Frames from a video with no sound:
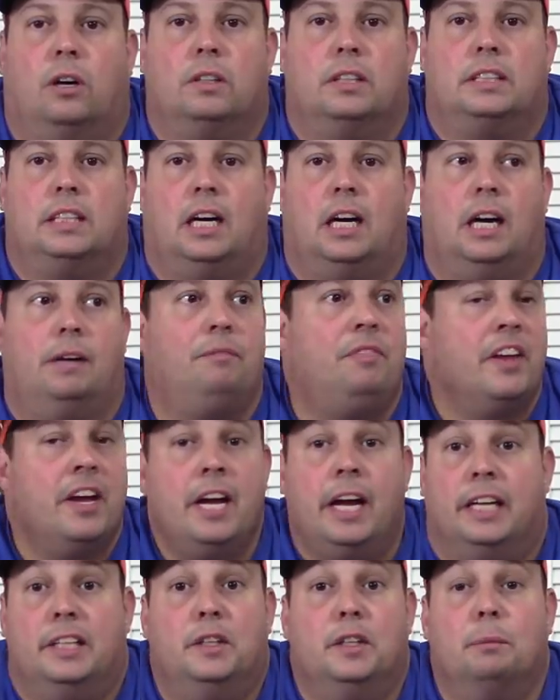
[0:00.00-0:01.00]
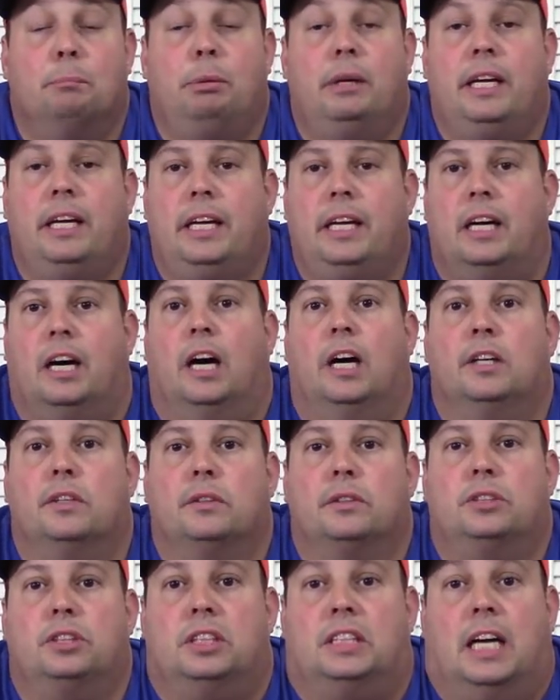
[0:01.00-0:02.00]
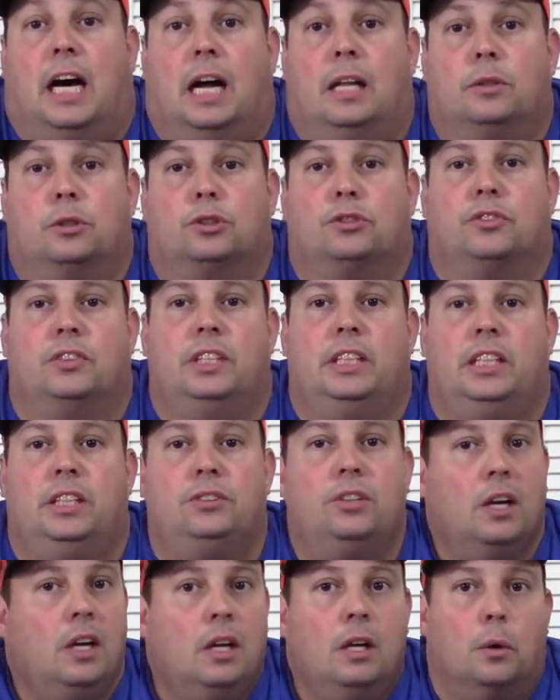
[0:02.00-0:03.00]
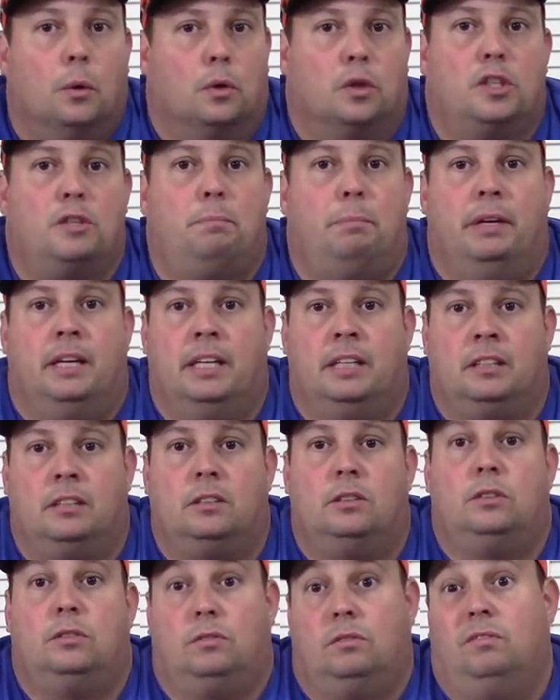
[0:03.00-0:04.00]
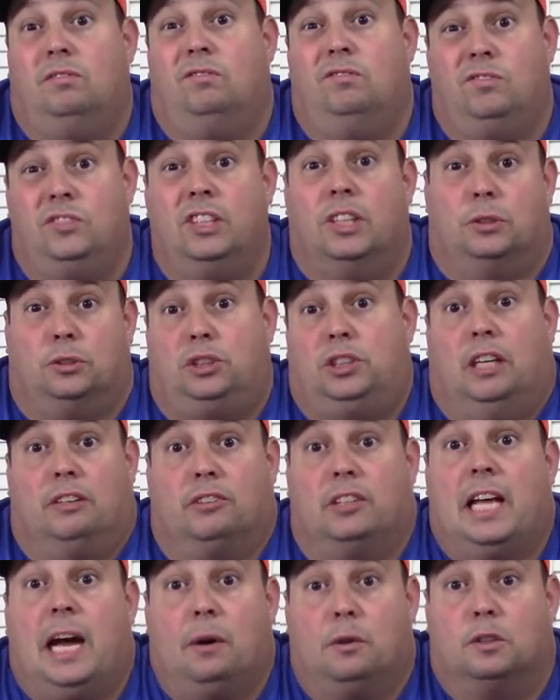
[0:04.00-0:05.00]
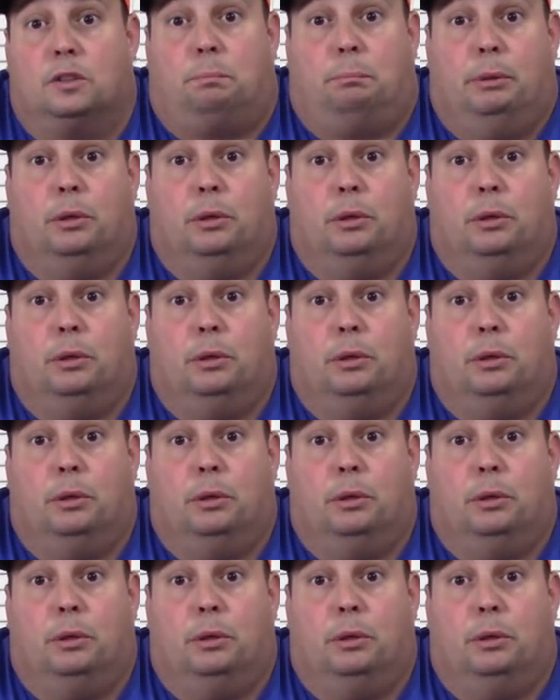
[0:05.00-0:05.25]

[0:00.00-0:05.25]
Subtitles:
all the time, and you can pay hundreds of dollars for these or spend, you know, several hours